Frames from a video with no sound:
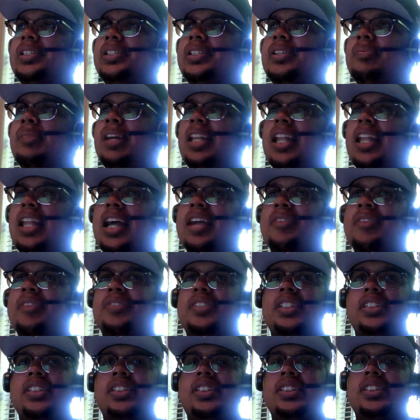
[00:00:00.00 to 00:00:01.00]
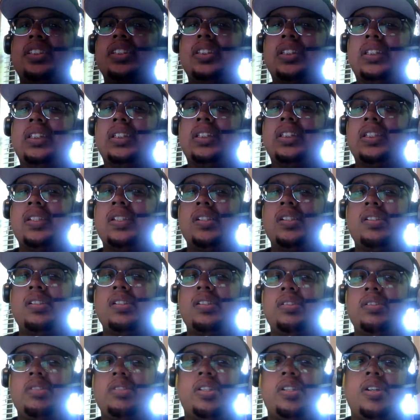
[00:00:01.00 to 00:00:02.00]
life was, you
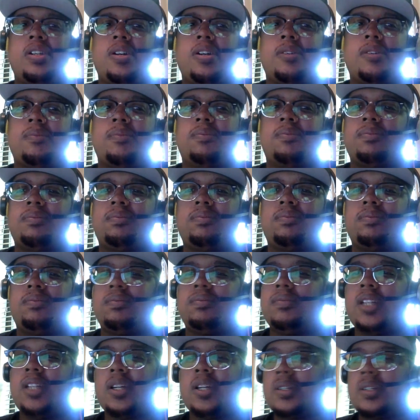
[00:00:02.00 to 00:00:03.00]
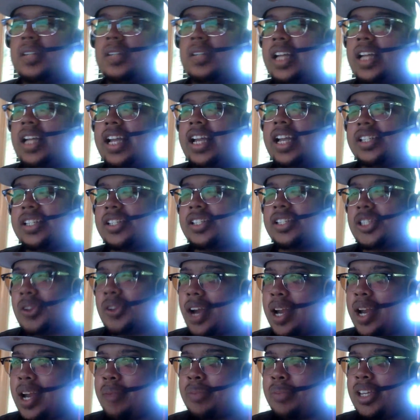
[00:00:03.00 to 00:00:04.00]
know, knucklehead, just trying to
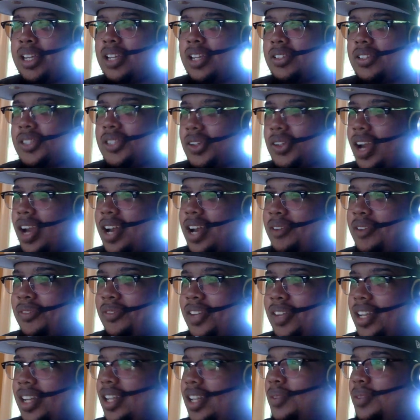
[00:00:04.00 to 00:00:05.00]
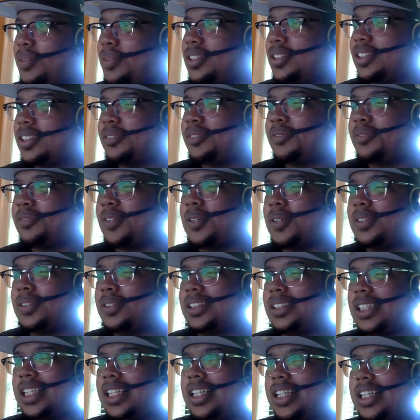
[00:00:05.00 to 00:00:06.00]
be trying to fit in with some folks
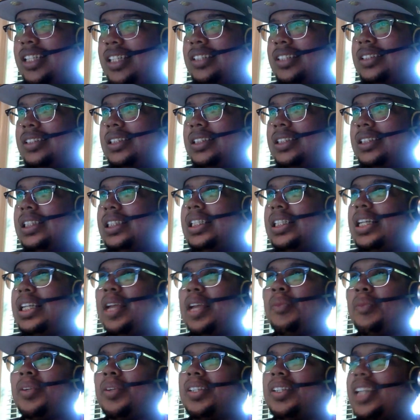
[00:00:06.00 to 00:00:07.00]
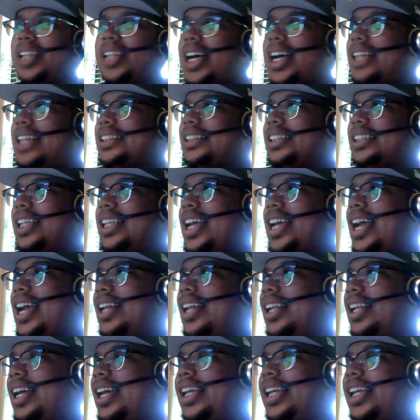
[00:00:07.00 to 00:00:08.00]
and and realizing that
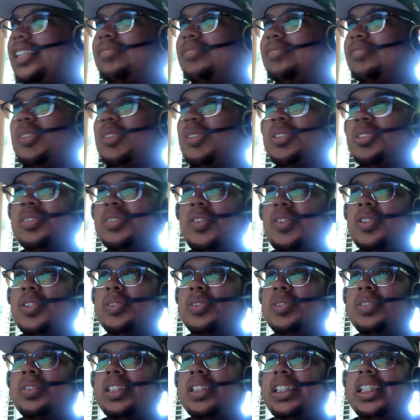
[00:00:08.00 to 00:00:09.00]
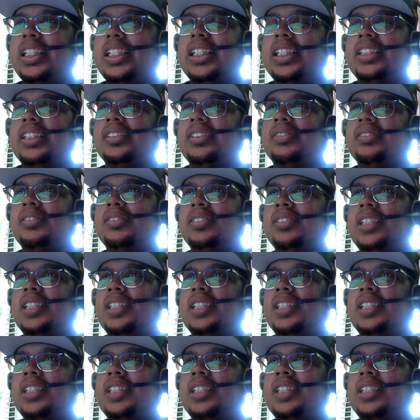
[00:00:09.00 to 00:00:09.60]
like those folks really didn't give a